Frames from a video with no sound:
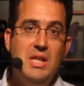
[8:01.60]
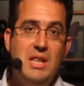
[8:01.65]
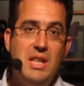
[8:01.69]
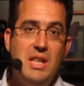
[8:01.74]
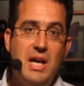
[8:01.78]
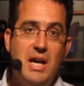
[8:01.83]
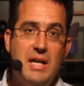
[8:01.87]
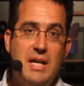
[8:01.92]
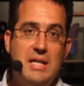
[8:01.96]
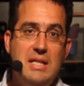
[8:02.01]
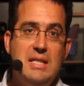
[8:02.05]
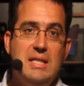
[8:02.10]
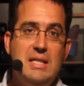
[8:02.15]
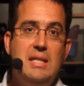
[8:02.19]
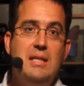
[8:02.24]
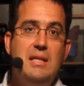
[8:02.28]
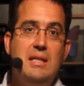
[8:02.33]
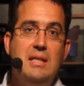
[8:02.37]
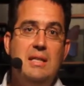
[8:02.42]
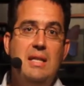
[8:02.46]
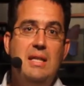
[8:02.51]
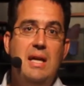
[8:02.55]
like,
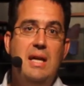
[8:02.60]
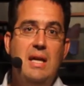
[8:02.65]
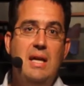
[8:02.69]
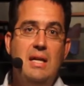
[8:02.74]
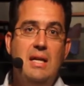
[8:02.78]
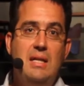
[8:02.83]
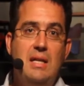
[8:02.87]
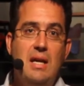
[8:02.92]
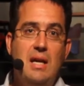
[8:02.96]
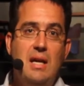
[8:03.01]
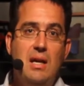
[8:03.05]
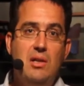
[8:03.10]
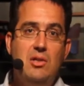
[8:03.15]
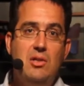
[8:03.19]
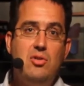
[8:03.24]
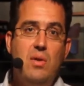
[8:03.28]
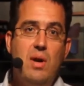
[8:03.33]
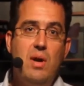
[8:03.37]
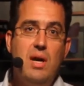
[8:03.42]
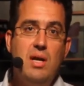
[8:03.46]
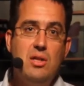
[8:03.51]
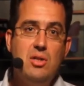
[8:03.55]
then
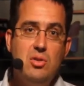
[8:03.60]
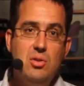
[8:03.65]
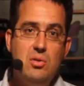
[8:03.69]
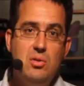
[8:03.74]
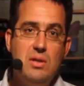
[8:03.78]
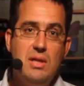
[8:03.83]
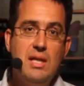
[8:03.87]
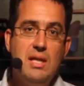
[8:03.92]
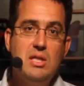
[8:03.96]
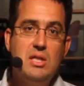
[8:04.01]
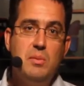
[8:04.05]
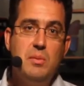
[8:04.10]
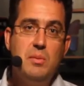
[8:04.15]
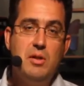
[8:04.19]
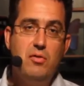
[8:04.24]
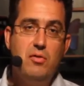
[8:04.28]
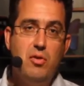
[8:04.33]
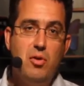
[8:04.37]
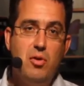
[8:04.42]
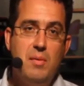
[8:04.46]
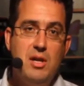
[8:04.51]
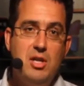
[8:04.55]
try to get some
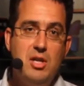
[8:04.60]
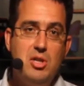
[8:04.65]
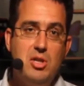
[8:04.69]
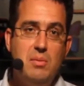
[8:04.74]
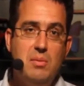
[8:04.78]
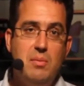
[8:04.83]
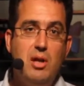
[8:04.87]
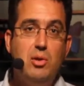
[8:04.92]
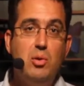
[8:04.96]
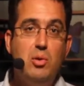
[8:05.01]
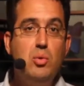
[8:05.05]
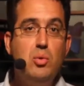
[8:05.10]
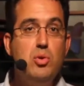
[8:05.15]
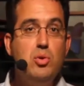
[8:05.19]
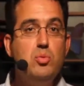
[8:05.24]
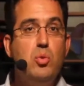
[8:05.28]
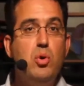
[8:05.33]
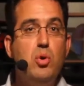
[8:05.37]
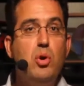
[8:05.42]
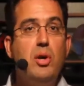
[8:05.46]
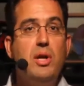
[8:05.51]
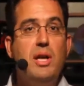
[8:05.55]
information about who's
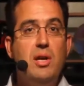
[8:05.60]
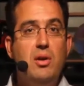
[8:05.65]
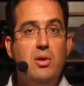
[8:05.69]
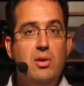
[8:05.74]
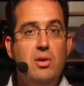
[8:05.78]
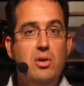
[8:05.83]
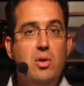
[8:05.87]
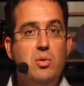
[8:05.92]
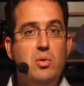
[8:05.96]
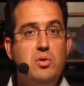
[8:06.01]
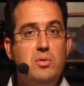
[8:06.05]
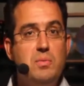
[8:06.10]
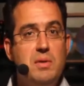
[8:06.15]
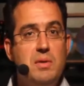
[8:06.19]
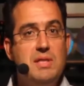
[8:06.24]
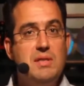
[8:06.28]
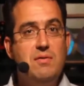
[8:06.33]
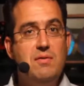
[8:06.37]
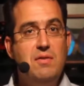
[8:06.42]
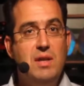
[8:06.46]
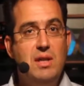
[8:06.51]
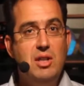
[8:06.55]
working on those
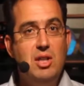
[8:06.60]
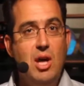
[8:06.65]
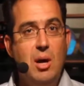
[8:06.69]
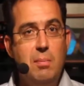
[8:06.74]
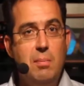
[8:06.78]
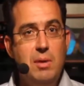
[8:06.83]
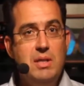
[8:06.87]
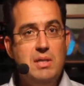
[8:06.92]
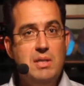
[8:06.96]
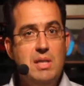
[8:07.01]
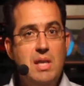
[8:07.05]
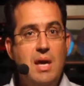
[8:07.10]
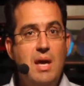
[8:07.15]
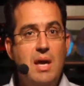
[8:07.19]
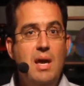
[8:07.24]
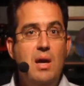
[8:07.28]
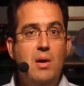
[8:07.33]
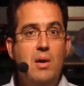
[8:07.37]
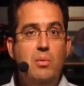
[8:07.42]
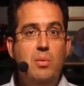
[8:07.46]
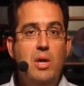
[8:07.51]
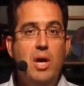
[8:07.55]
specific topics.
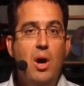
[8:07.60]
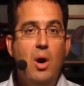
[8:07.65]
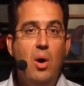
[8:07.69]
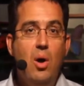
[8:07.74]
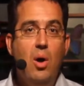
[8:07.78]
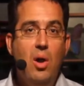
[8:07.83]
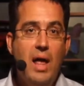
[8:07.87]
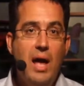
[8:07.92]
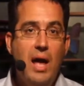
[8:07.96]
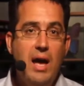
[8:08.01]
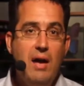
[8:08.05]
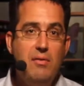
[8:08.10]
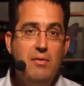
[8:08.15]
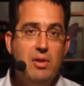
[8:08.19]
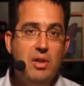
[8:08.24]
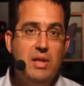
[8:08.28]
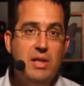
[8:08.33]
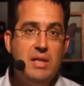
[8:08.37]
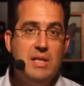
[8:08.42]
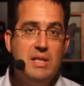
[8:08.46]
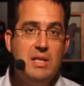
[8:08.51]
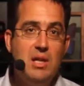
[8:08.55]
We all have a
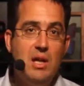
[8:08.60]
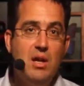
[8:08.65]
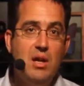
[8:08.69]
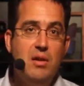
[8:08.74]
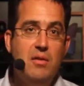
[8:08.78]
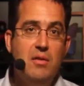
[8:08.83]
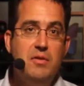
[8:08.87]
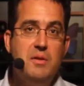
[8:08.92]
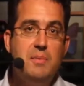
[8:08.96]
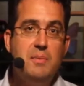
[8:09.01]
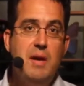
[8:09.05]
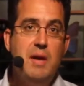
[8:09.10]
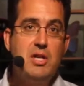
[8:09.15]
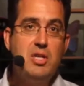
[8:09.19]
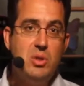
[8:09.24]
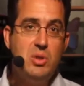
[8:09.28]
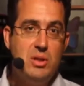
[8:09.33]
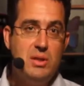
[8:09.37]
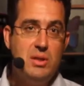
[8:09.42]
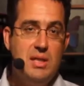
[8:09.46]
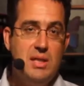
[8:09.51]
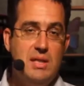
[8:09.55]
list of
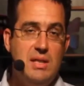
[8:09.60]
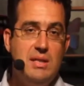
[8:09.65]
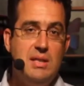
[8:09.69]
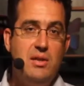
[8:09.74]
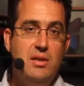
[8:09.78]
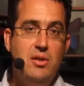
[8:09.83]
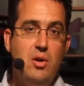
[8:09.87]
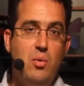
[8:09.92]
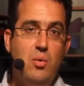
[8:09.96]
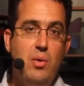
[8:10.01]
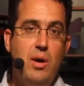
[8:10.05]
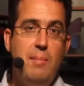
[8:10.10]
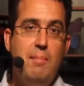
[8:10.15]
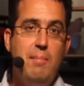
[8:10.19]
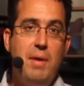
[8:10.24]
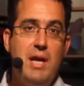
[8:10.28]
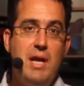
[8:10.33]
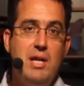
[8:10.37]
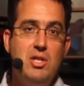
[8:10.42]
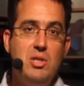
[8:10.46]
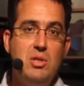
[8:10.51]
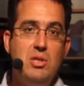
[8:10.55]
specialties on our web
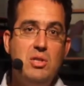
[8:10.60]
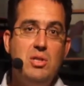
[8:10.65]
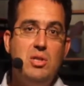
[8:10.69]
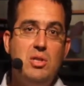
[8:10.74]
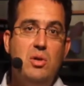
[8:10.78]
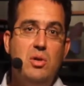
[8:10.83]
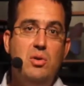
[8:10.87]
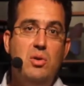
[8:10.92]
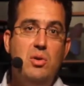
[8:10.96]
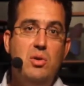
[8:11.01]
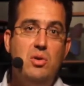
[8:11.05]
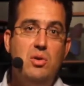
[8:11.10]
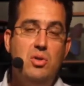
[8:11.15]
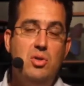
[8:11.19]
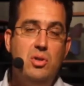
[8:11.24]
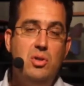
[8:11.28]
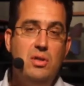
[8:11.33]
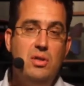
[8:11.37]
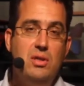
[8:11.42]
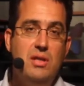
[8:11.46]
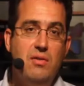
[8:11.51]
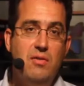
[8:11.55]
pages, so you
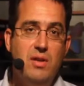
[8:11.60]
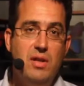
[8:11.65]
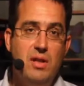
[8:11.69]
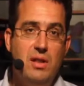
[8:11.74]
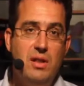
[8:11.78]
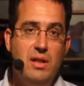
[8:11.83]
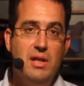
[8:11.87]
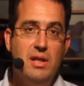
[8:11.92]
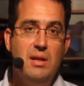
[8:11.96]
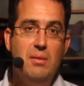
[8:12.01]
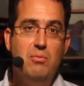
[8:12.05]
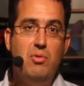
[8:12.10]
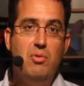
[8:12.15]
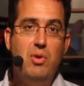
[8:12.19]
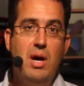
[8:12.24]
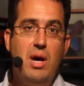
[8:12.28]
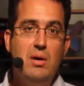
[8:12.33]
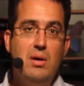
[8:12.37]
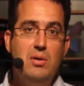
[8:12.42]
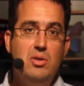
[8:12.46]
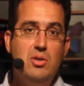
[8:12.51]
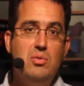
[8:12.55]
should definitely
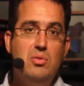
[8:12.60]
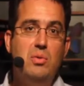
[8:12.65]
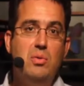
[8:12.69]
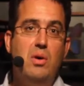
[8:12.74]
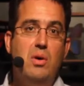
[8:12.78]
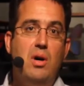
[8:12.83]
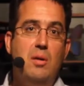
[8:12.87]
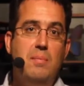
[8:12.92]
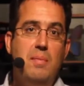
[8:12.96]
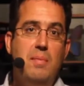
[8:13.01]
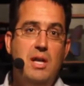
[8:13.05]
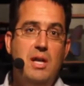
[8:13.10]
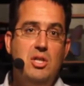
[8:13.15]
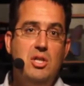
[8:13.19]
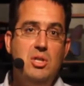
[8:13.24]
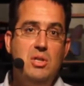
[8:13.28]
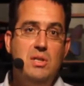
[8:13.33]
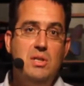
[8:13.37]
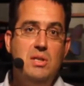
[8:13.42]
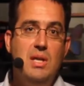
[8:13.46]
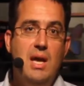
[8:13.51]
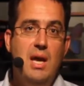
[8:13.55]
browse through our
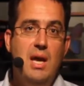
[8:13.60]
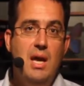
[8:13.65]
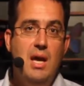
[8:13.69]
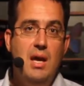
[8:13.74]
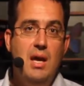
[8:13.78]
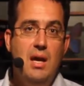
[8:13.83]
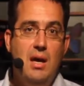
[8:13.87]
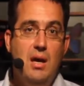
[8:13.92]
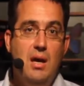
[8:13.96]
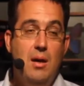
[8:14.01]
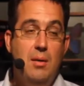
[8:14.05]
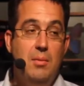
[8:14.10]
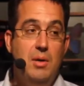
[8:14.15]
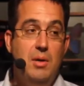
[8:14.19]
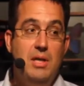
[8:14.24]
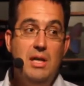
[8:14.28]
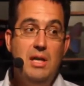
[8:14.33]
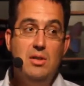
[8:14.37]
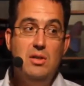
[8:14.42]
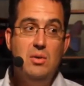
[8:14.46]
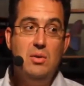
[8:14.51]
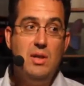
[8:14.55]
pages. But
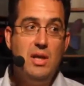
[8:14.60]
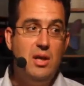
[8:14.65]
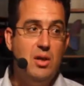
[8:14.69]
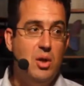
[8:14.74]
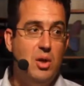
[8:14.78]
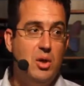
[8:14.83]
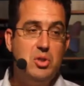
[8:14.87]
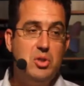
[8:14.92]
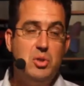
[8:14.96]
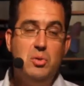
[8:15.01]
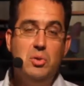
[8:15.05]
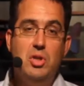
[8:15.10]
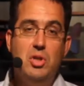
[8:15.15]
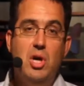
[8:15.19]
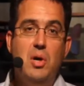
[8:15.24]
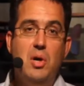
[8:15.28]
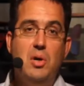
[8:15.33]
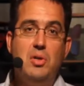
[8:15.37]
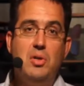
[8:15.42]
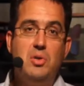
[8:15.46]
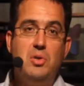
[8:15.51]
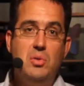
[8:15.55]
then you can also
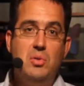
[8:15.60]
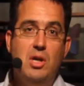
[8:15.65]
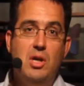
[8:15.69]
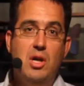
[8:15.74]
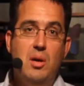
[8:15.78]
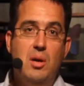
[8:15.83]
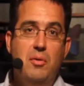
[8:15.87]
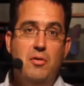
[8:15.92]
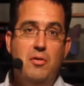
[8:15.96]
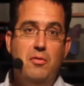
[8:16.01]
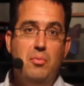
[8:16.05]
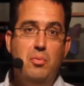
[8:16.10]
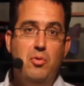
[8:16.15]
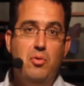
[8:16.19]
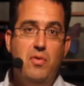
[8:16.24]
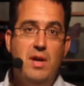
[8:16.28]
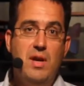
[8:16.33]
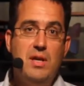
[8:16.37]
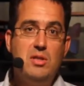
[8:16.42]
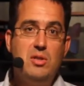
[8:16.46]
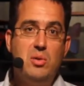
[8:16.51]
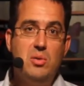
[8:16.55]
talk to a couple of
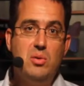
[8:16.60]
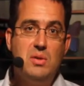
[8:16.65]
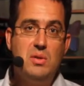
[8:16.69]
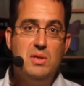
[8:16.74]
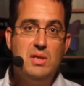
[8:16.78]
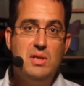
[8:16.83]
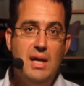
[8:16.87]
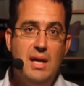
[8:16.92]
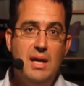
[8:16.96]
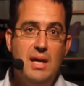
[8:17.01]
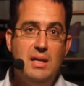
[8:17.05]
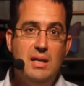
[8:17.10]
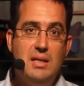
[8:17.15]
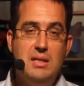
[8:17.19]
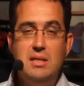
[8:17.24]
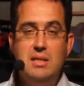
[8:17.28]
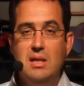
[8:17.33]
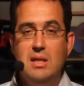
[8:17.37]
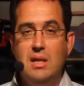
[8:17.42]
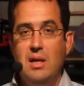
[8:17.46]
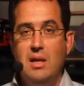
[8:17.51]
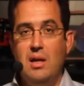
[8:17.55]
professors,
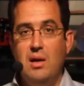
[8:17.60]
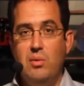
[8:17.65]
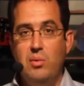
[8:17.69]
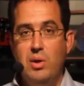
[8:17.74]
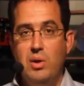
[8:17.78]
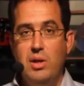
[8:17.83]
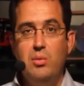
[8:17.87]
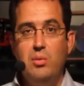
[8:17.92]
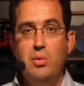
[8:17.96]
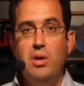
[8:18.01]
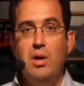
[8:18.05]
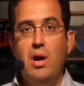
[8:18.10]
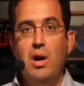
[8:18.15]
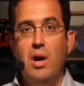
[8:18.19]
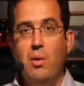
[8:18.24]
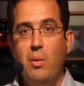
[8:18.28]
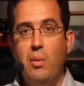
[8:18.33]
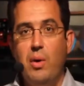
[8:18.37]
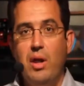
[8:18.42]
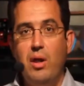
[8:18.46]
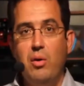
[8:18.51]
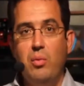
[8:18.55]
and we
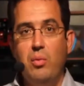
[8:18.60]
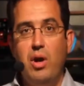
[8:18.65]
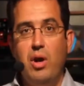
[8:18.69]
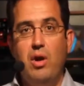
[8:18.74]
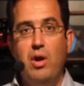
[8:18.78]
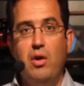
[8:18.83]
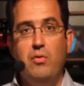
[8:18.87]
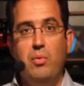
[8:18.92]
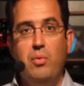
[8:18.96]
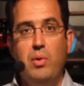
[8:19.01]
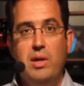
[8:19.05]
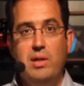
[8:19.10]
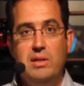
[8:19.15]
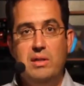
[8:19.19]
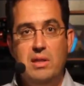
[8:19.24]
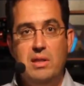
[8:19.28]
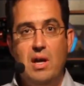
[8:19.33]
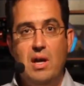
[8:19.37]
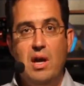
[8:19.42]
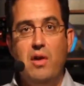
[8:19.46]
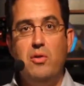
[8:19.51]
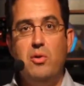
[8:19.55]
are well aware of what
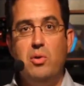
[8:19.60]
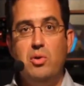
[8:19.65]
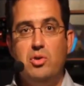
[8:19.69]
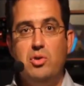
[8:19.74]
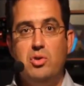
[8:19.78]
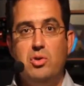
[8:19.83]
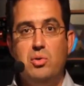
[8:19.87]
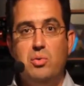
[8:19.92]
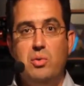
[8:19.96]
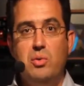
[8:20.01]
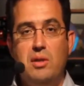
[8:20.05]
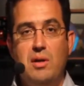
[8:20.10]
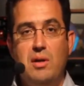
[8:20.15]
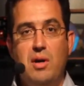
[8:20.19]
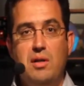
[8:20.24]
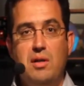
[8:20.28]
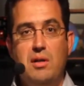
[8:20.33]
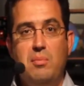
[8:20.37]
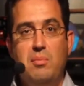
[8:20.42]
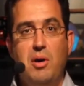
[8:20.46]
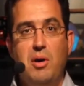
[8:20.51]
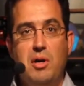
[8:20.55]
others do in
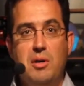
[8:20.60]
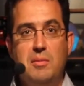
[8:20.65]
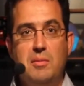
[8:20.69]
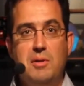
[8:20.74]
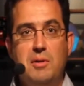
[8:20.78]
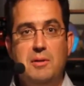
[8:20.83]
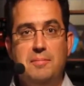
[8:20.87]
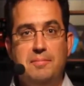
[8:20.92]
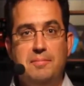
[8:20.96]
our department.